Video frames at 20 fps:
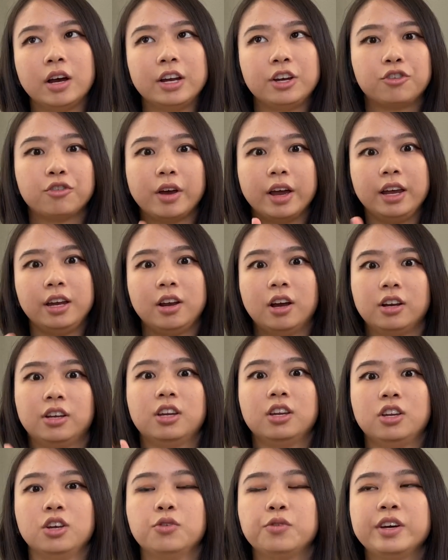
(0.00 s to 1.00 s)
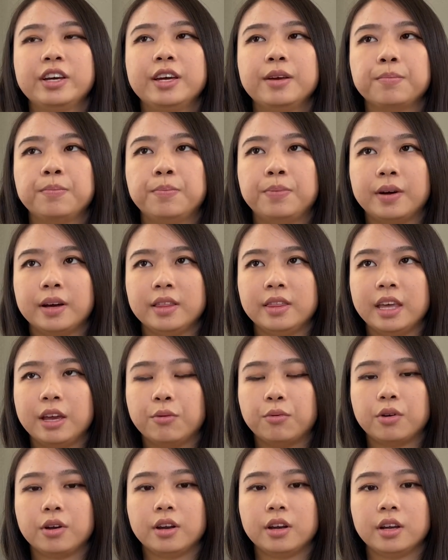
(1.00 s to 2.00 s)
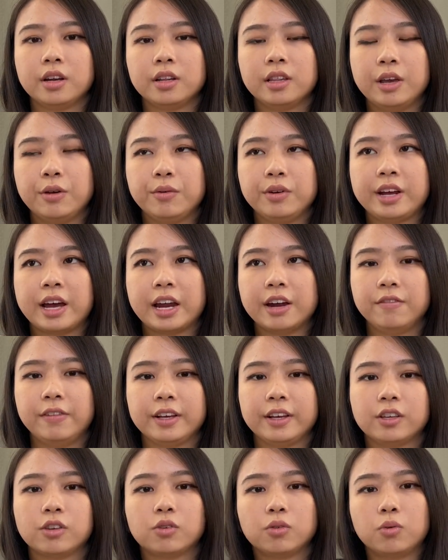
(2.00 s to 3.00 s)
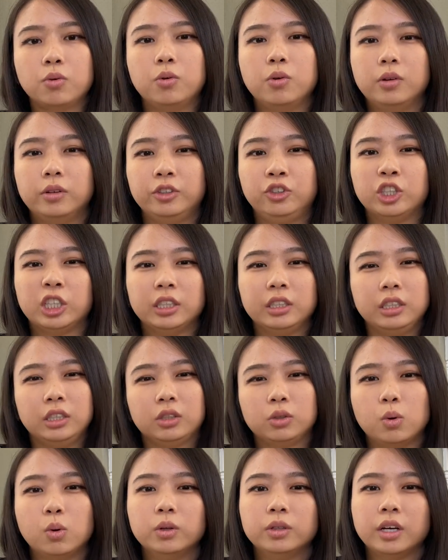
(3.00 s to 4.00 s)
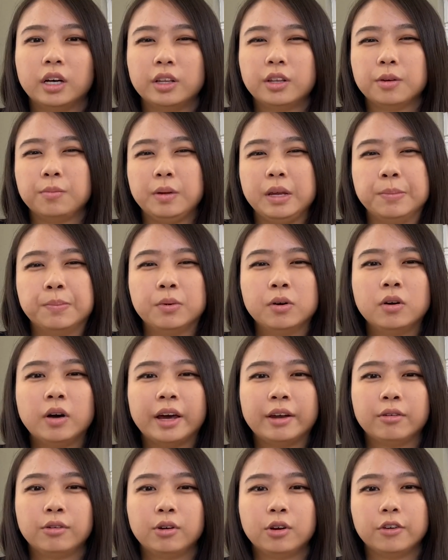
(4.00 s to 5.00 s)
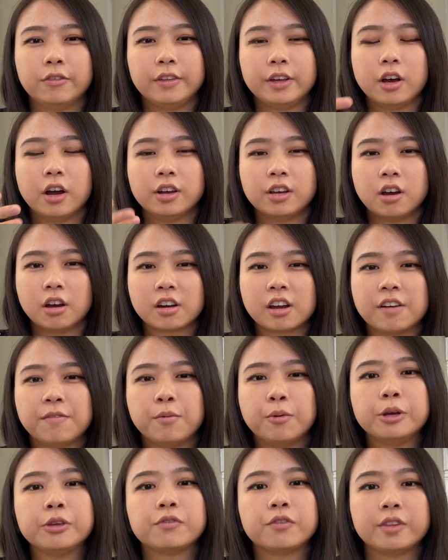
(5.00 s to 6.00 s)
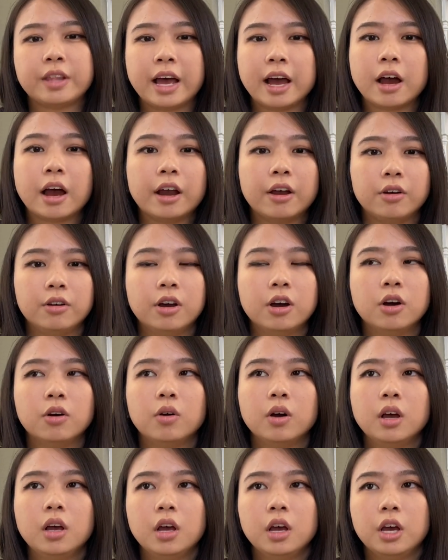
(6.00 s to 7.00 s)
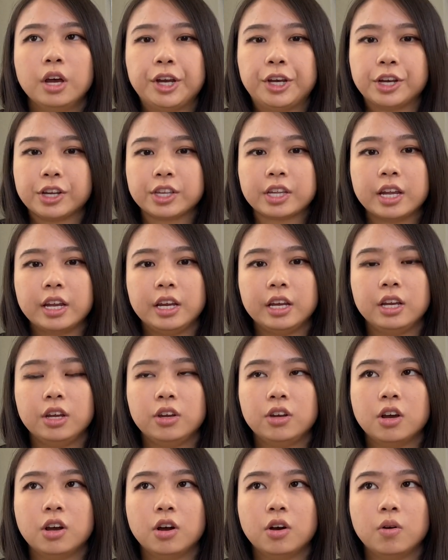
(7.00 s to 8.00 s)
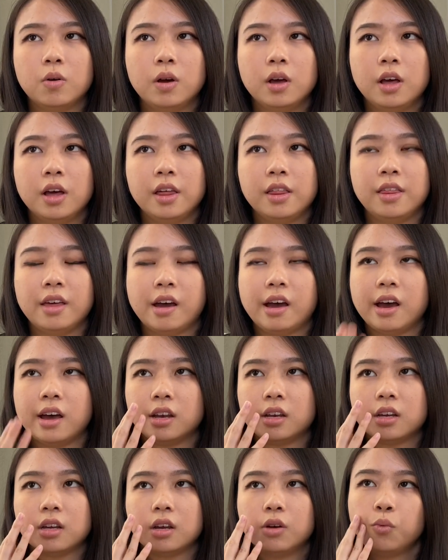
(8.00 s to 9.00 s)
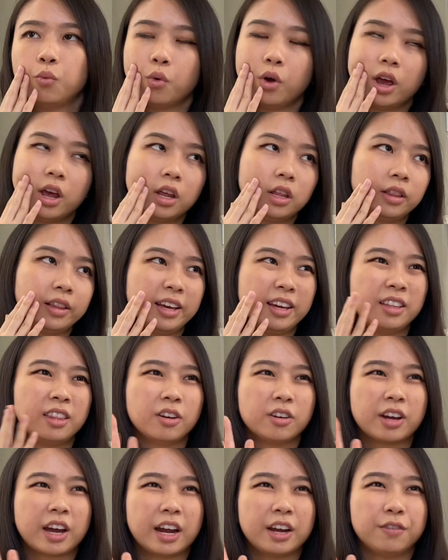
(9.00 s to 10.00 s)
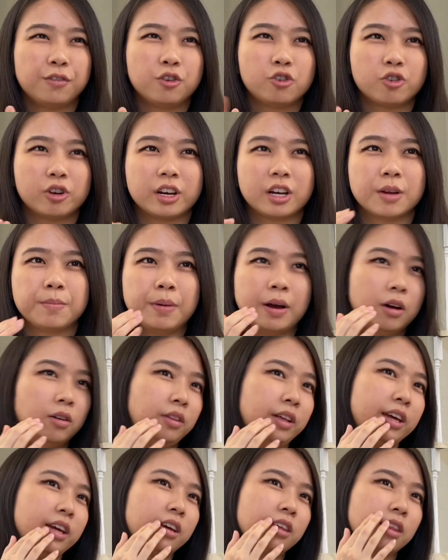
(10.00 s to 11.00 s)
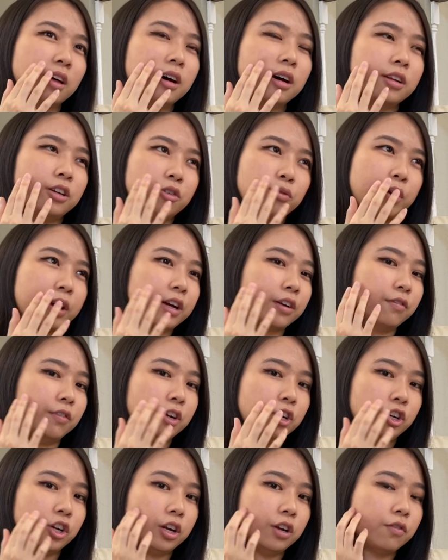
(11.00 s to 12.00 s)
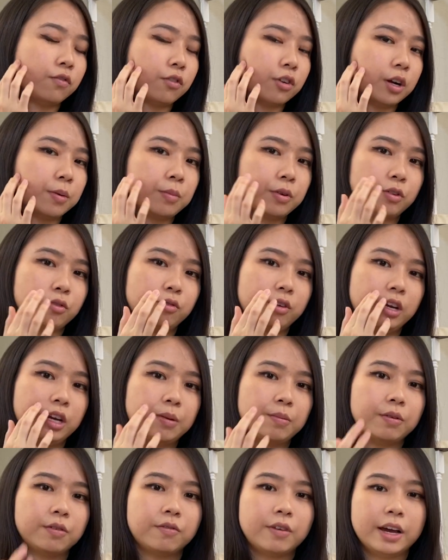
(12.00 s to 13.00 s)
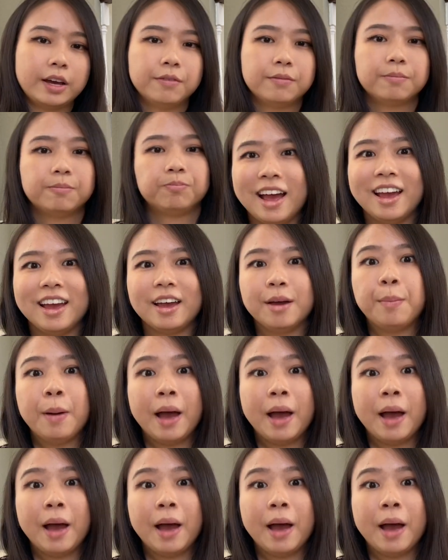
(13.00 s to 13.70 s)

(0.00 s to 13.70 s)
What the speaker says: tried not to do it, but they would kind of like gently scold the other people. I don't know if they got docked off points for that. I don't know. Just letting you know that they're kind of strict about like the direct vision for number 3 and number 5. I